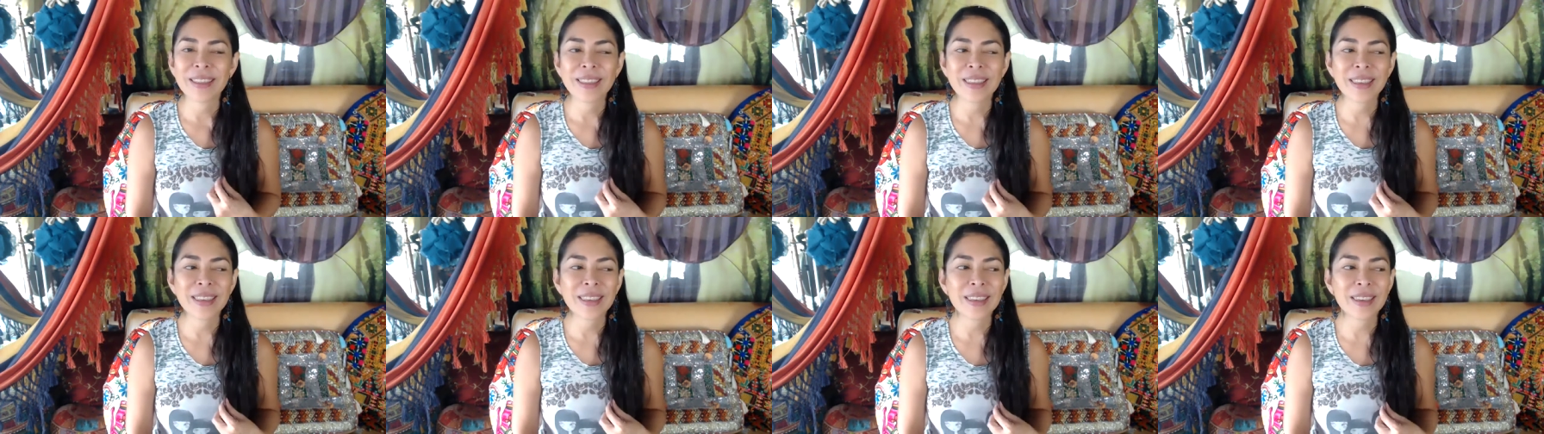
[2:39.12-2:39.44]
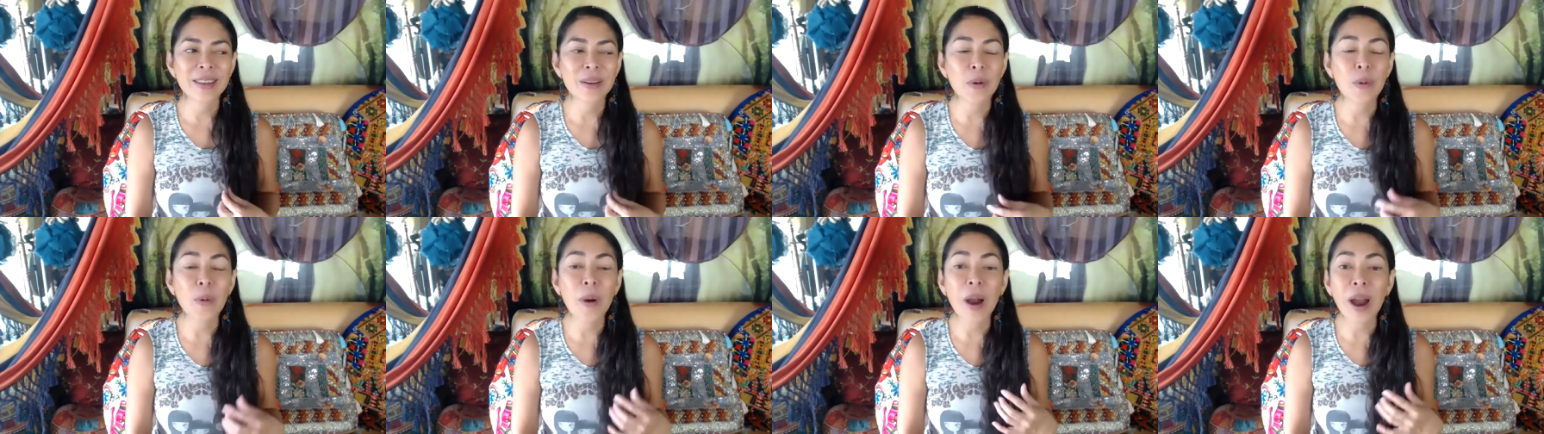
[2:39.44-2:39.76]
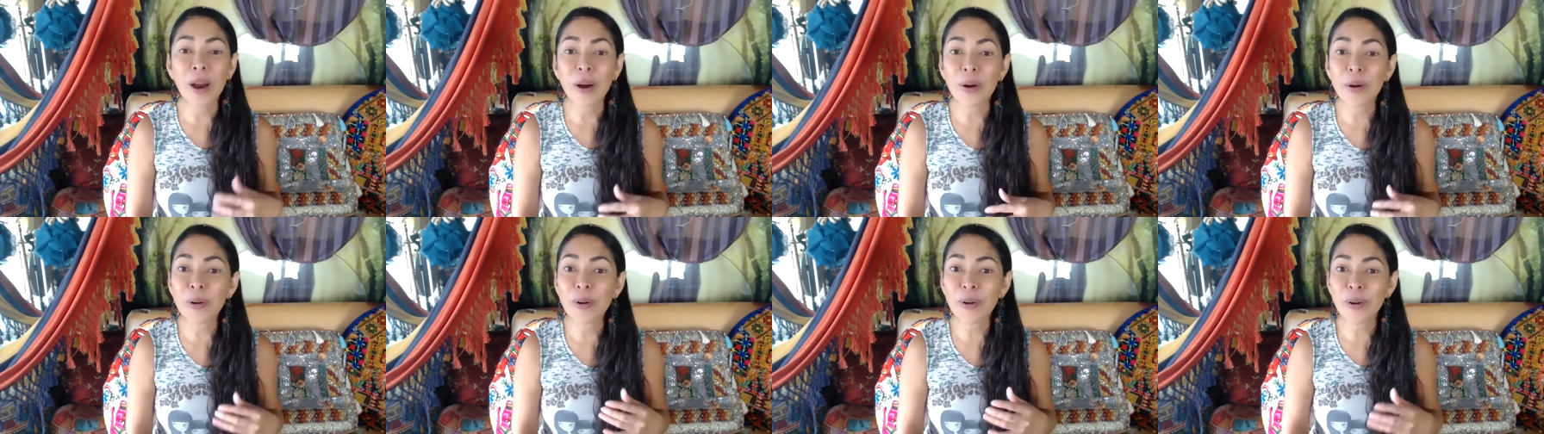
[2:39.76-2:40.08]
The
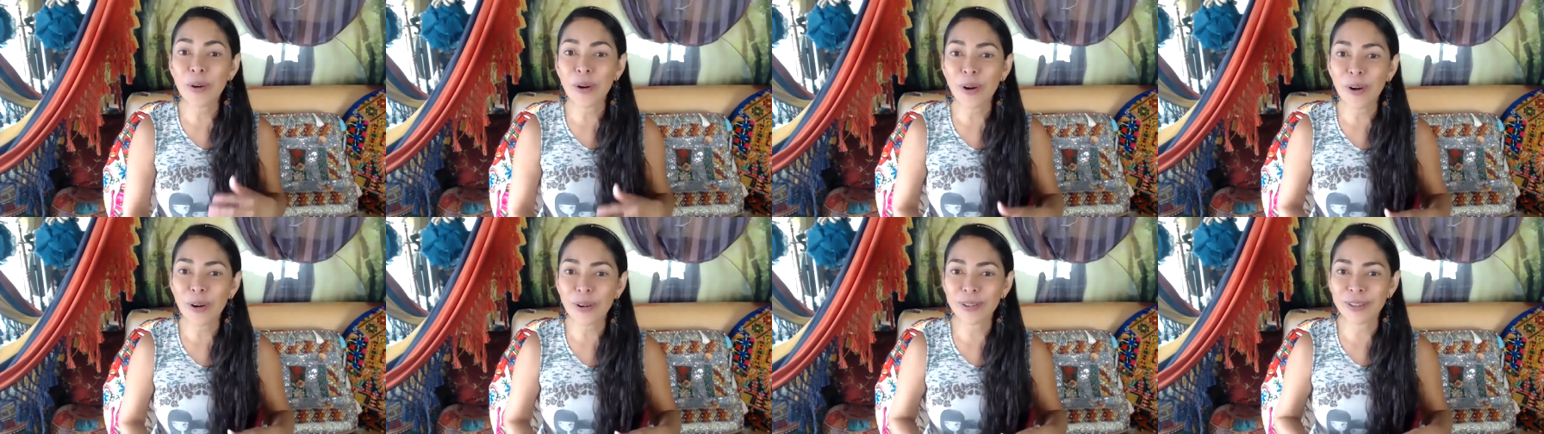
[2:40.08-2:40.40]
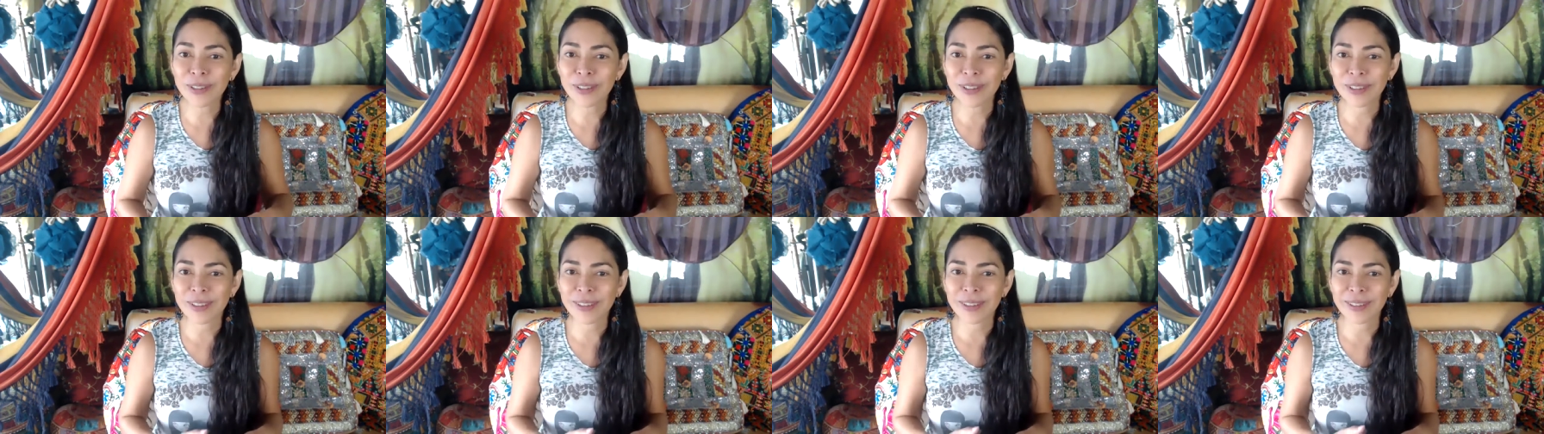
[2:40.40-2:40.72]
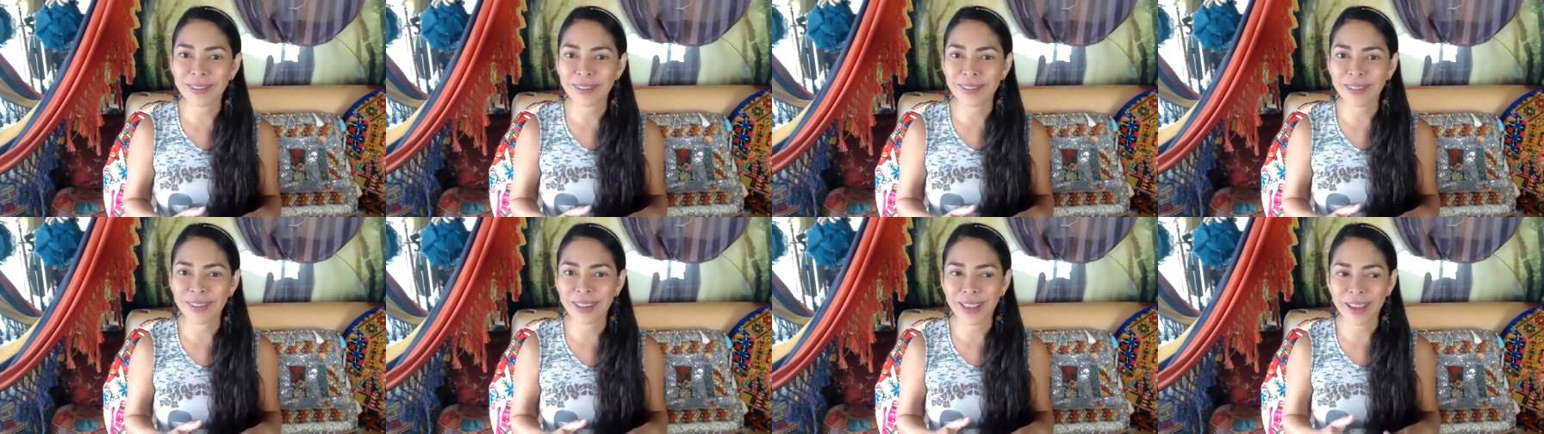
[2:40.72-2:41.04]
one who holds
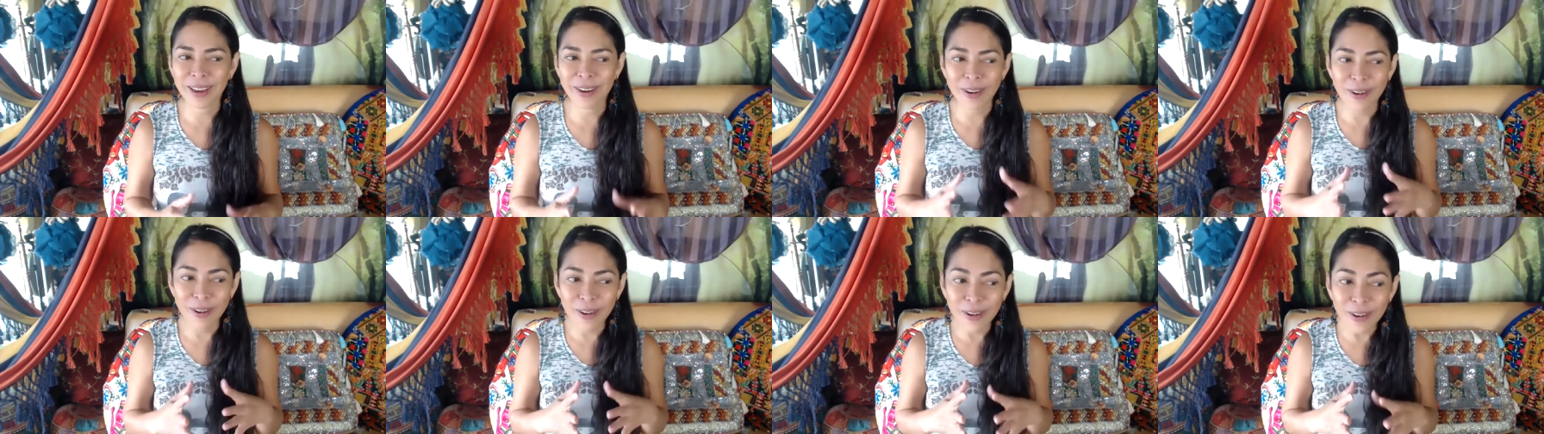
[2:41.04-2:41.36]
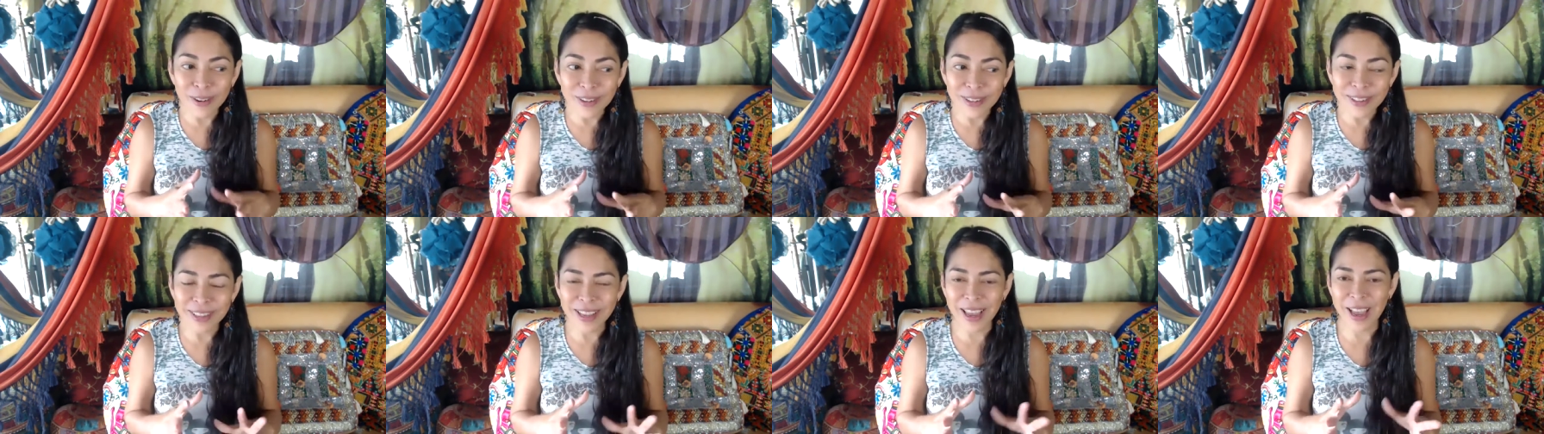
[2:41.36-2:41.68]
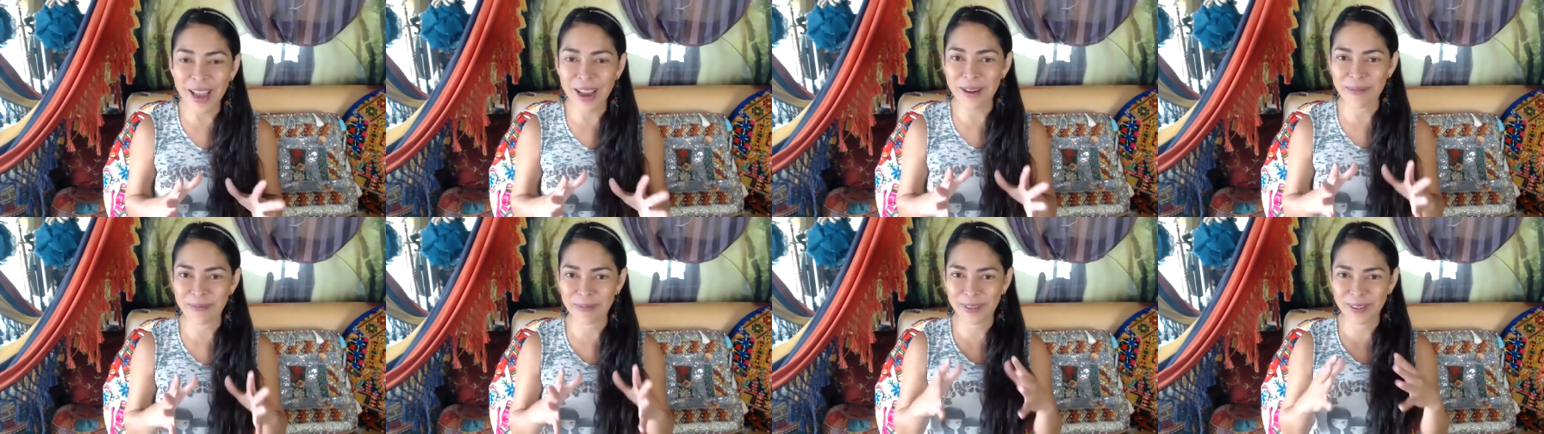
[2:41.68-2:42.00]
and holds
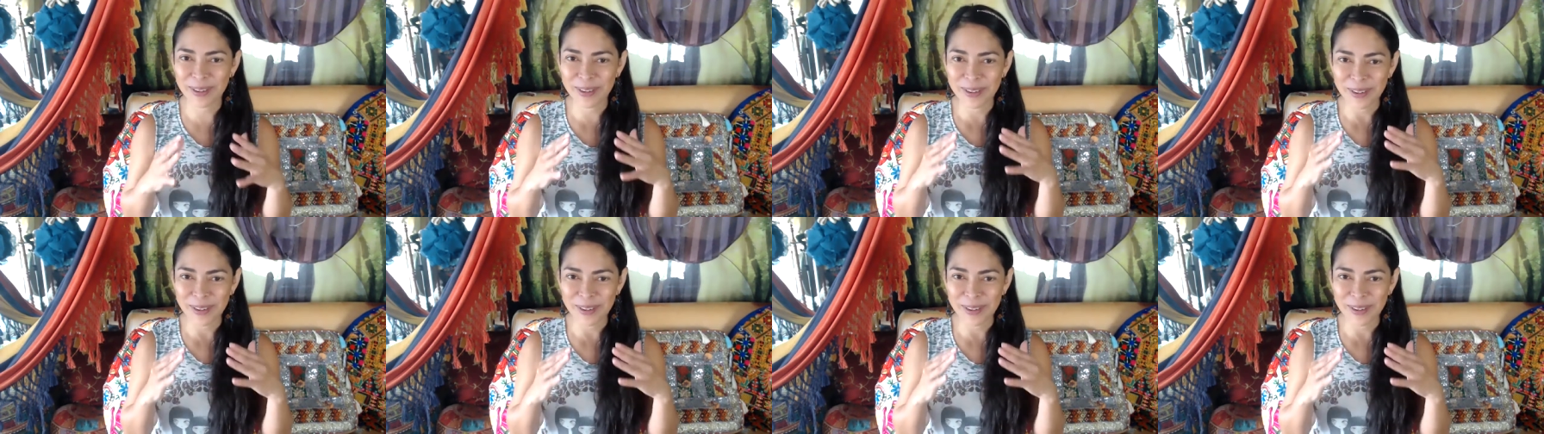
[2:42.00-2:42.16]
up,